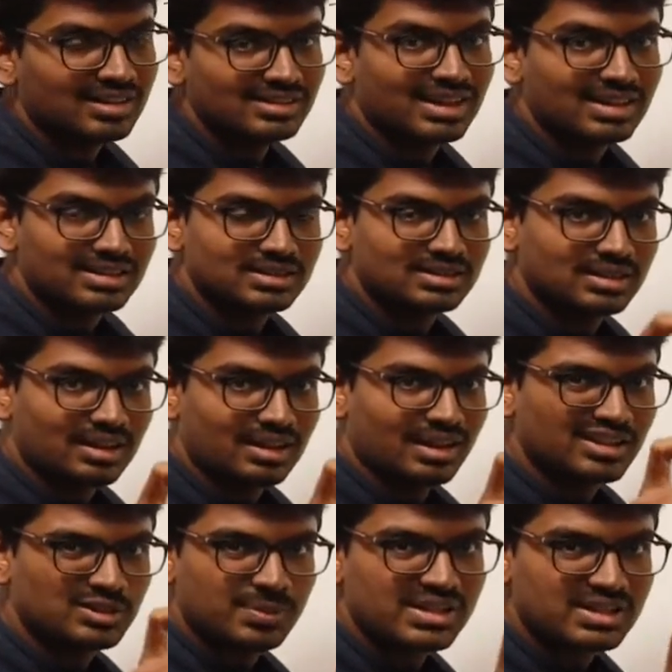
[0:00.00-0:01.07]
That is
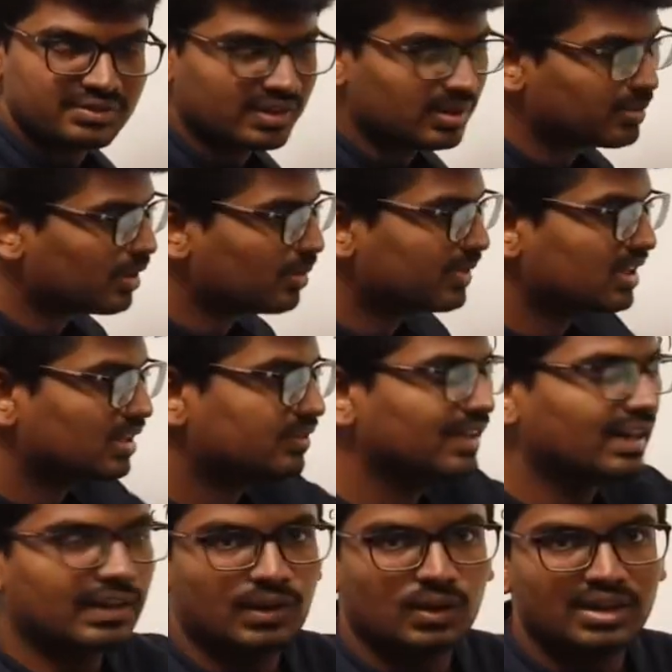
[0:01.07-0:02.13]
a specific property of
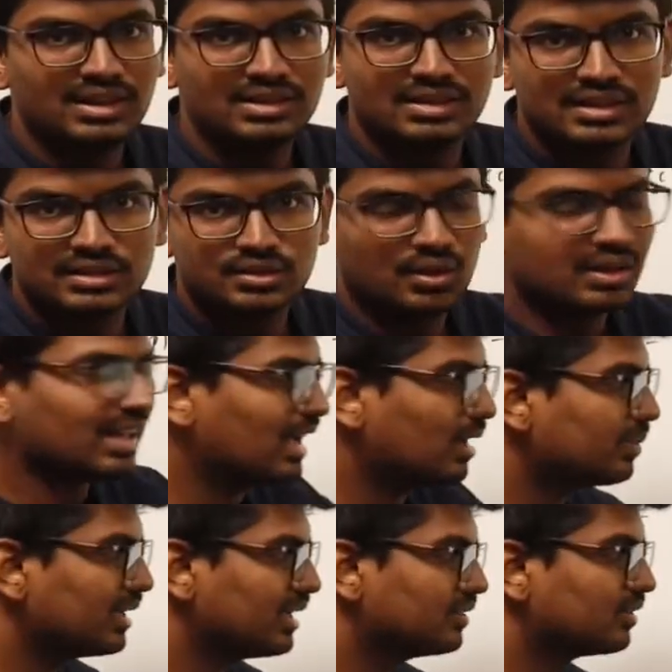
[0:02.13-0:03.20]
an alloy that is not
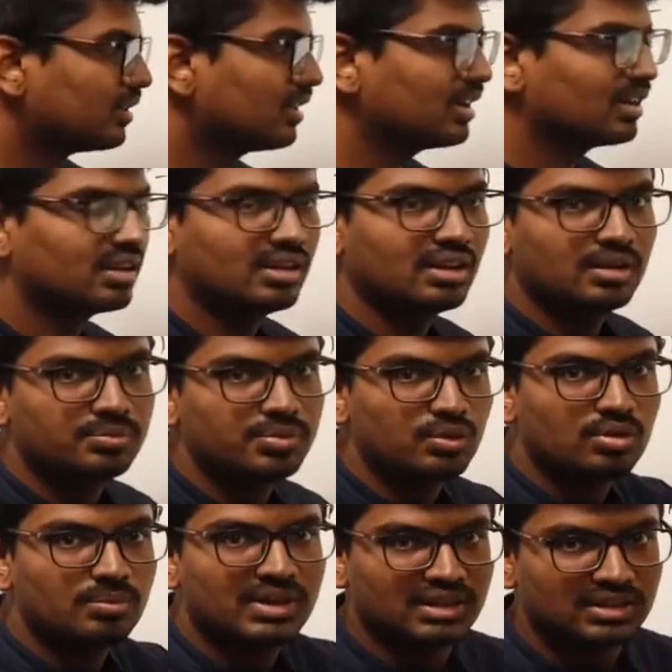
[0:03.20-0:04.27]
happening for
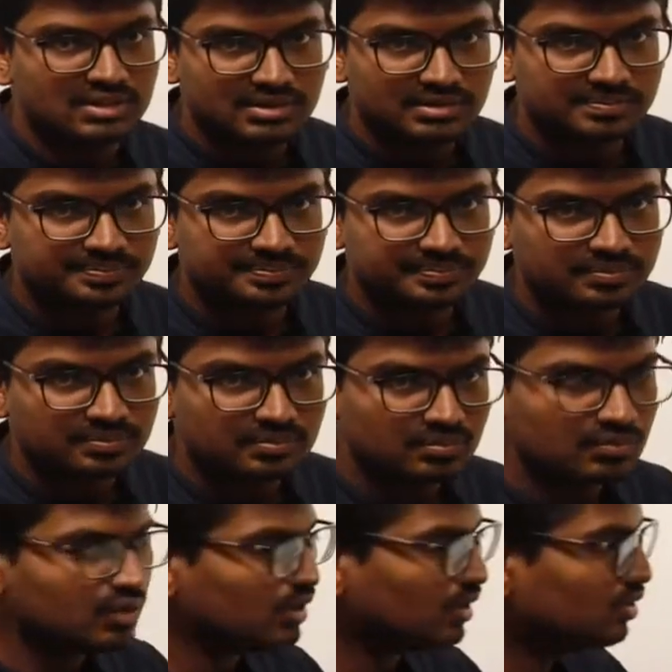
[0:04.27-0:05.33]
pure metals.
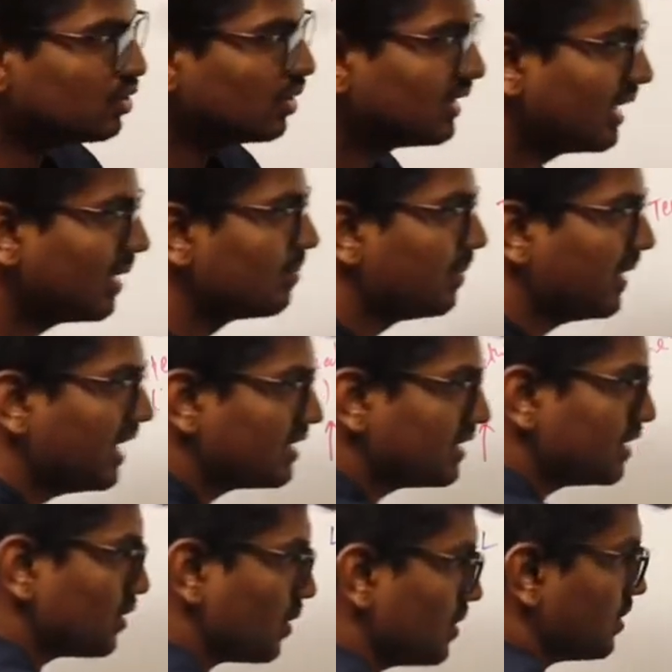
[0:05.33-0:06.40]
So
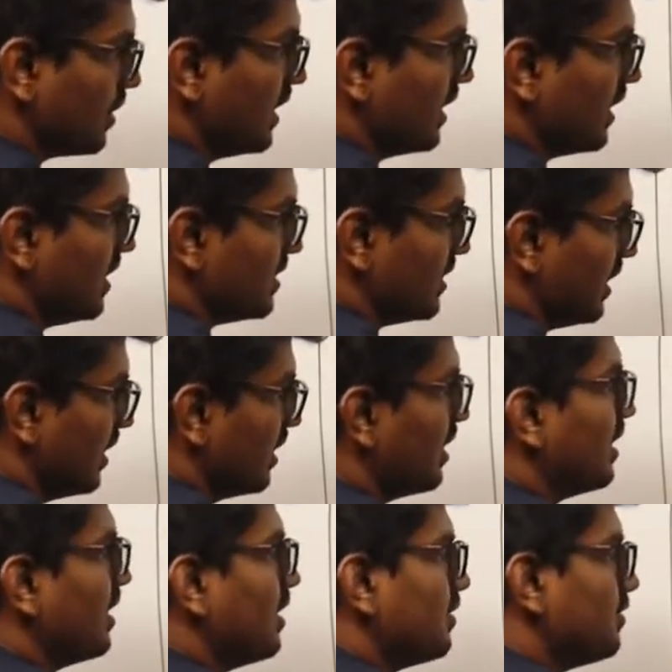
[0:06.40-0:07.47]
temperature is also increasing,
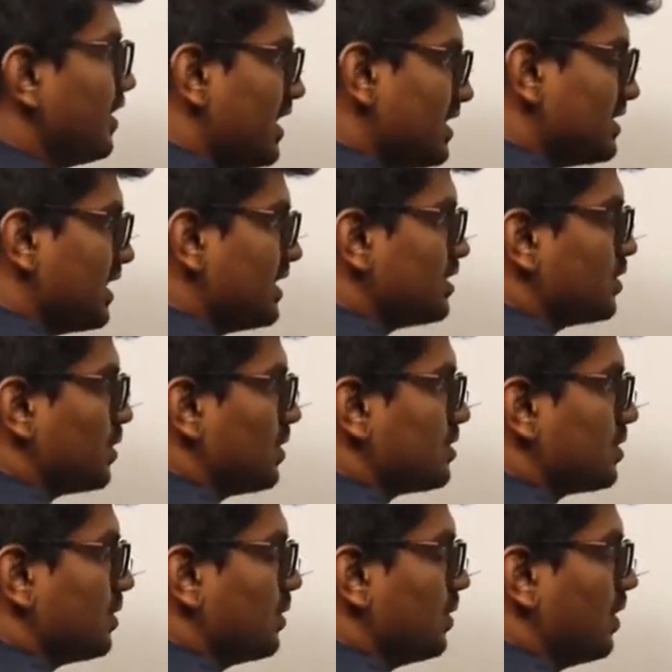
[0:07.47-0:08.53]
phase change is
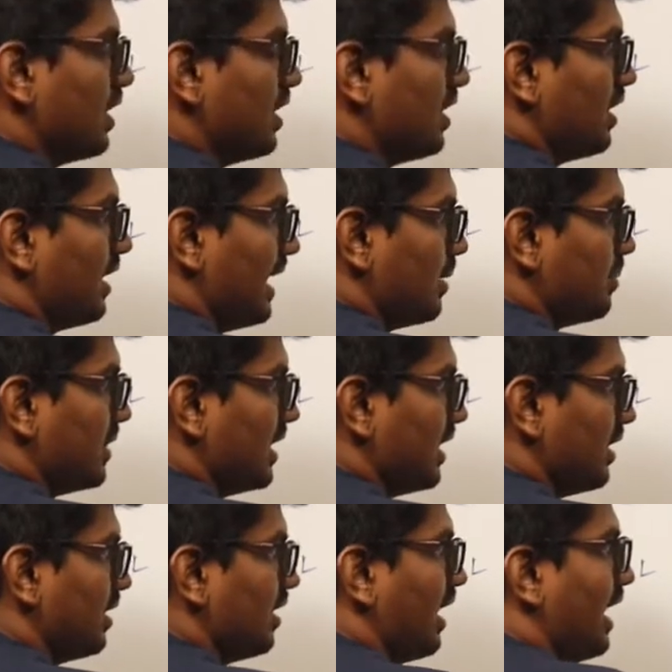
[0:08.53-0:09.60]
also
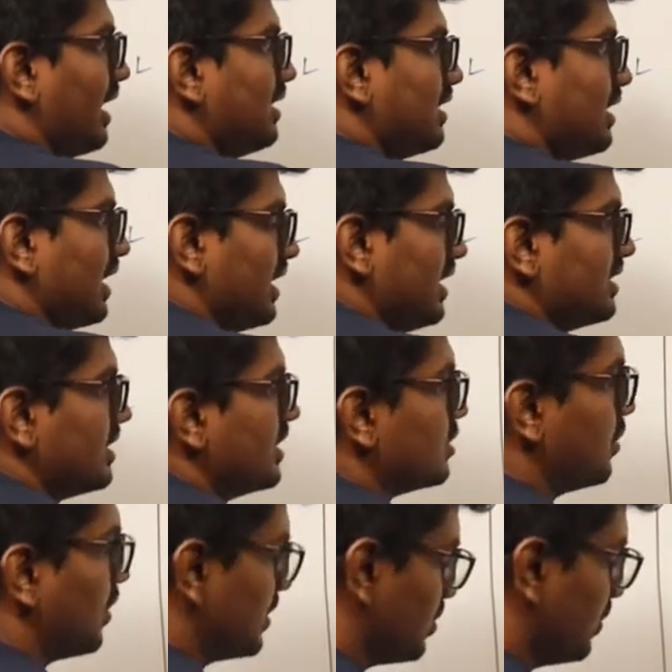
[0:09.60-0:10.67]
happening until I reach this
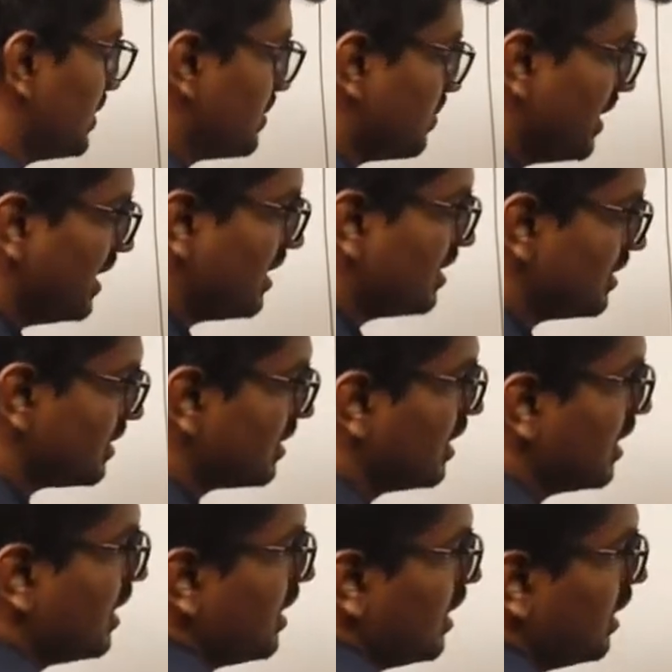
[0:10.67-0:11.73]
point. So which means
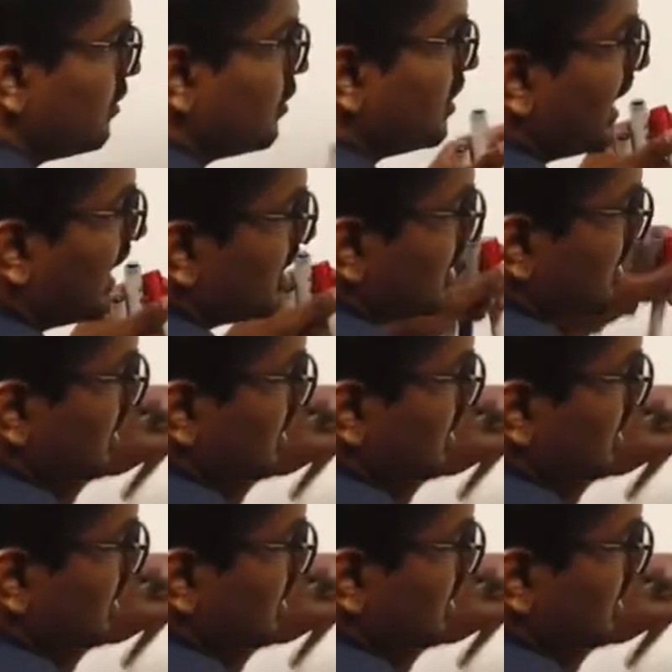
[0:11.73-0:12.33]
if you take